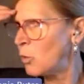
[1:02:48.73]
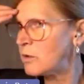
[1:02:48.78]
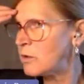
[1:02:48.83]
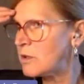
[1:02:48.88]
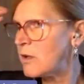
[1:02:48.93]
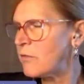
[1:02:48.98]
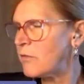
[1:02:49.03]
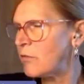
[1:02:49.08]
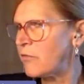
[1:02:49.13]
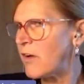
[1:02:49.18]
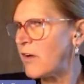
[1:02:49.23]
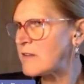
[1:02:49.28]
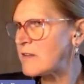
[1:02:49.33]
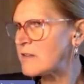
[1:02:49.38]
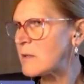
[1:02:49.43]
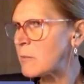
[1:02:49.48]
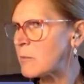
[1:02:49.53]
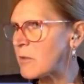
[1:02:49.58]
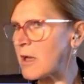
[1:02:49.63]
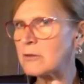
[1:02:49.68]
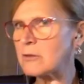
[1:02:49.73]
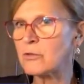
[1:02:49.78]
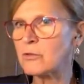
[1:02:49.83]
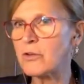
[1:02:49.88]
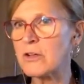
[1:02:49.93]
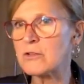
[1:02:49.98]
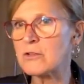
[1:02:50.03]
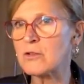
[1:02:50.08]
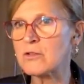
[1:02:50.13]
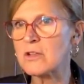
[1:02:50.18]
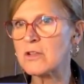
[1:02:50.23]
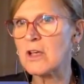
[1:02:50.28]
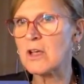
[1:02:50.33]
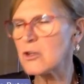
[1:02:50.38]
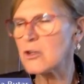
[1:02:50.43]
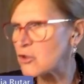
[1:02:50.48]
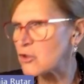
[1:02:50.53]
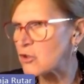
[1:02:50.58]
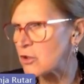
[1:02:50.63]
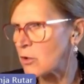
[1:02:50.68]
they find some kind of
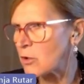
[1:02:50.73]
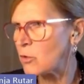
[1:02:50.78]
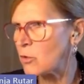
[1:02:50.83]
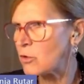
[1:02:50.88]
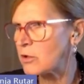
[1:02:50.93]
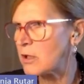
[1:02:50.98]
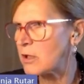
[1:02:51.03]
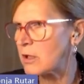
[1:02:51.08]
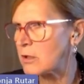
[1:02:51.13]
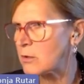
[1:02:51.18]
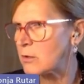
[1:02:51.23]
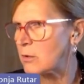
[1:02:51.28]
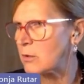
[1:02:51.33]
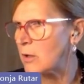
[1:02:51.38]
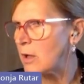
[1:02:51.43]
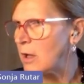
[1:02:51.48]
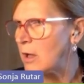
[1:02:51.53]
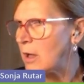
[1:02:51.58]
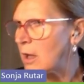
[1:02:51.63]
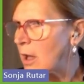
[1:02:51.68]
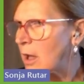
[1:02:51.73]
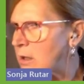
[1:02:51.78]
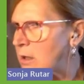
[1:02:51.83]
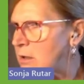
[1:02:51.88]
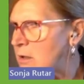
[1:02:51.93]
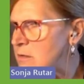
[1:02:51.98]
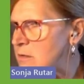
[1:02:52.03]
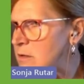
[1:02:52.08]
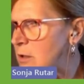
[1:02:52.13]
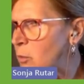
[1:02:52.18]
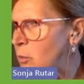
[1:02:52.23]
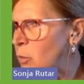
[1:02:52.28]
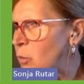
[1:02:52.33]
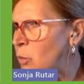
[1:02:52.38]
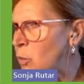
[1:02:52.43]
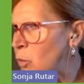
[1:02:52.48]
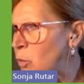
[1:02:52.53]
association according to, and they see,